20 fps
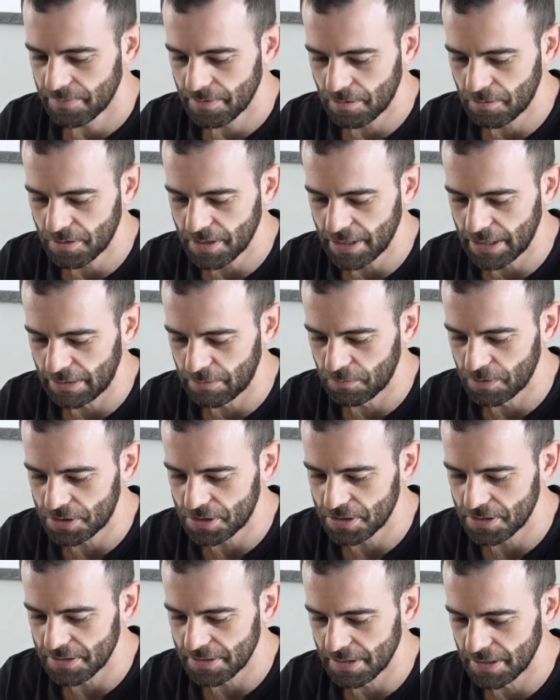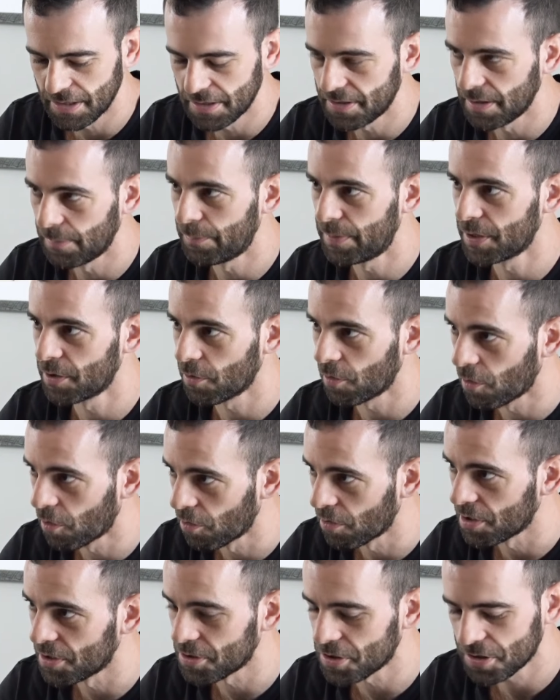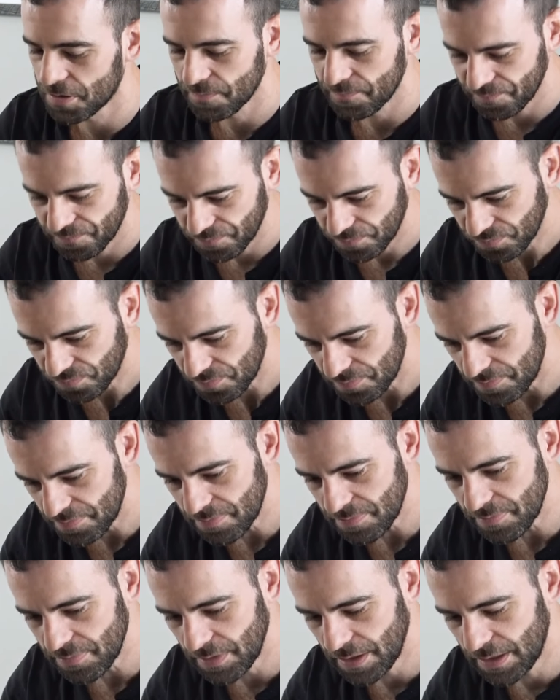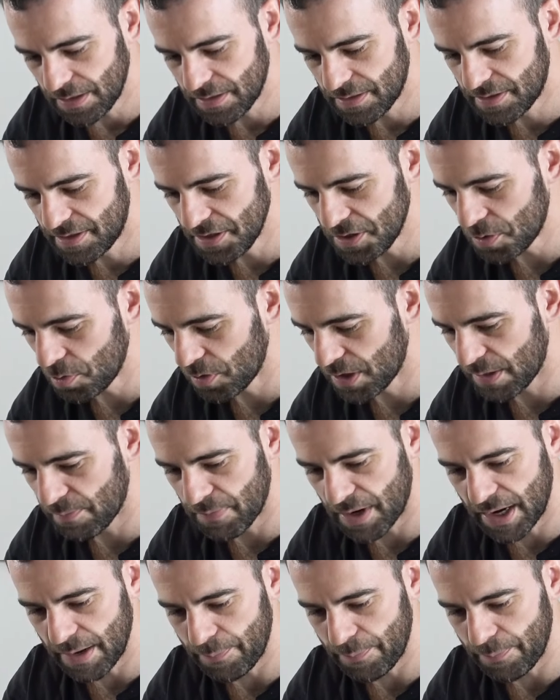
okay, which is the bitter orange, this one, in my